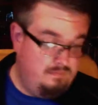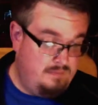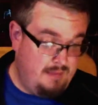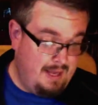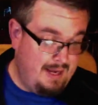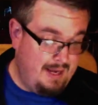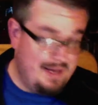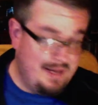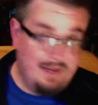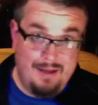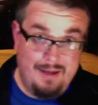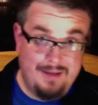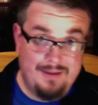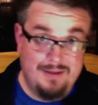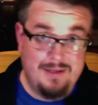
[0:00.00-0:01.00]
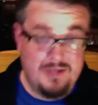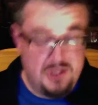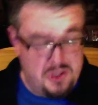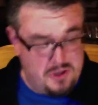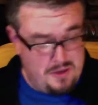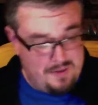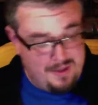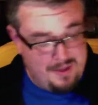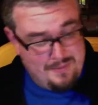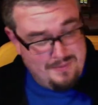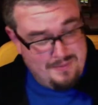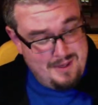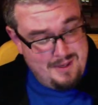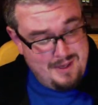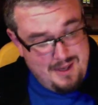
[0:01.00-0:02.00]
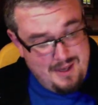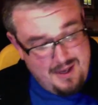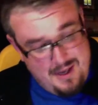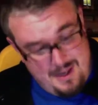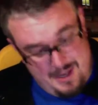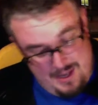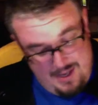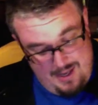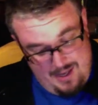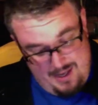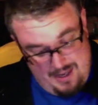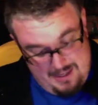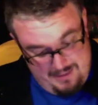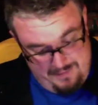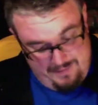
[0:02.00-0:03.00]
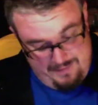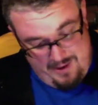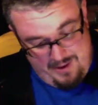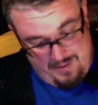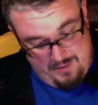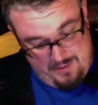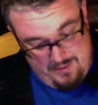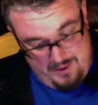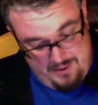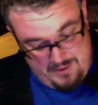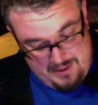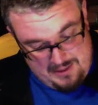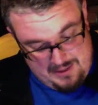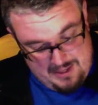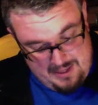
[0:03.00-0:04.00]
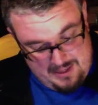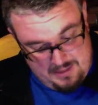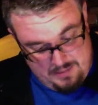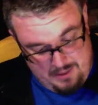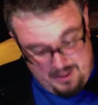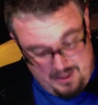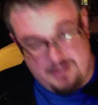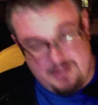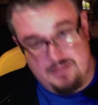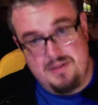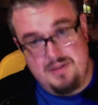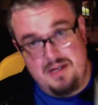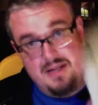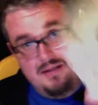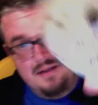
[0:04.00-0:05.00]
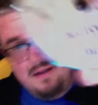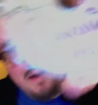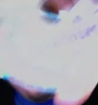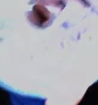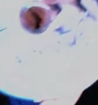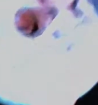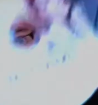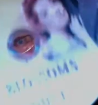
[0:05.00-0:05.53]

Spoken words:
I kind of liked it. It's charming. And the final movie on this set is Blossoms in the Dusk.